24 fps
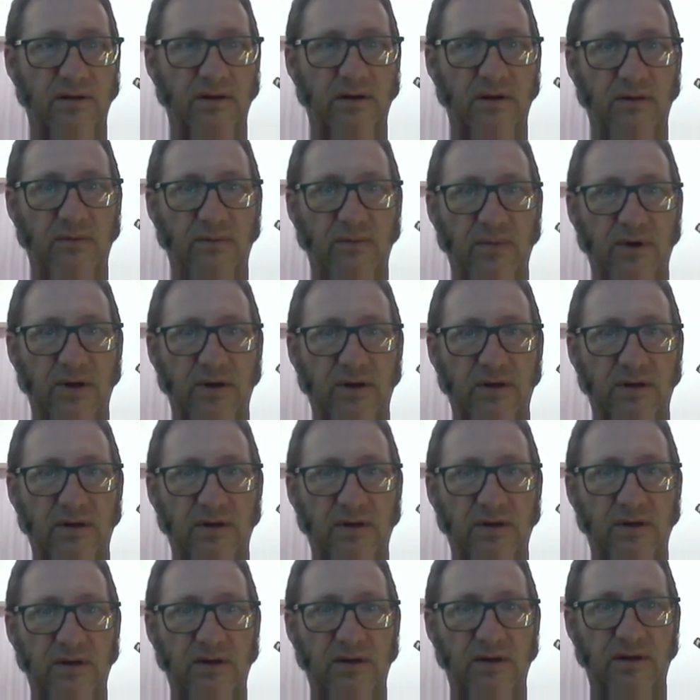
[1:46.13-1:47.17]
I'll make a
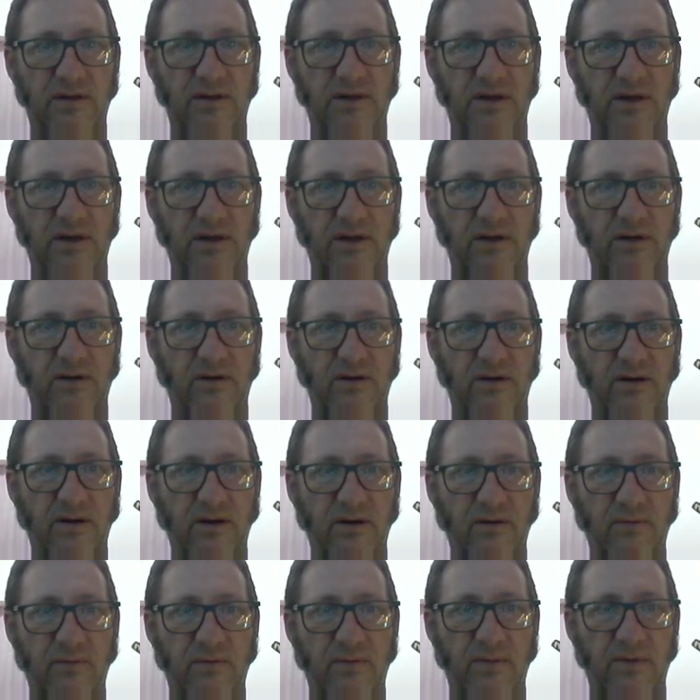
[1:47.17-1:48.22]
little
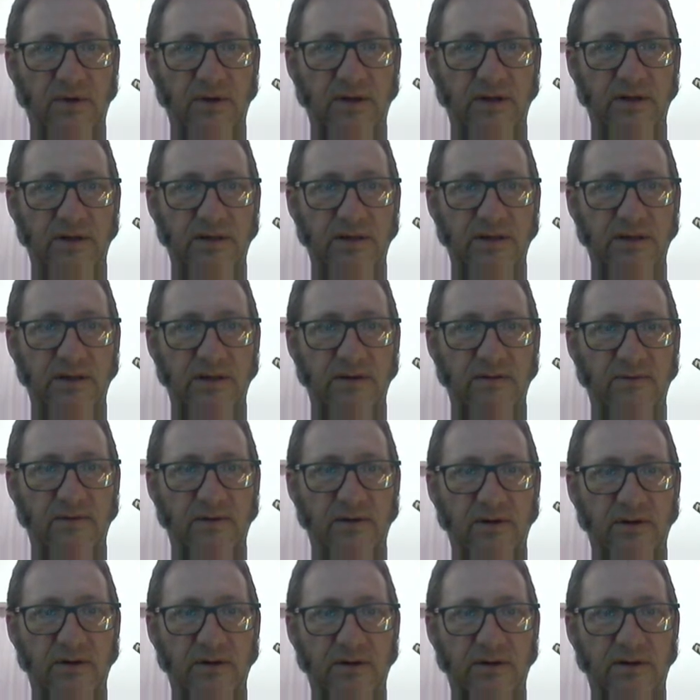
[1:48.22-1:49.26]
diagram. Let's have a
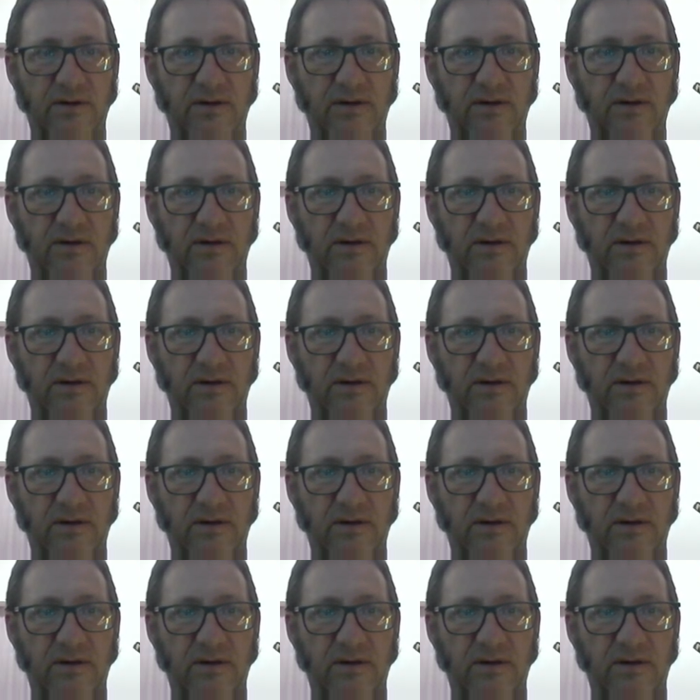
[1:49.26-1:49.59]
look.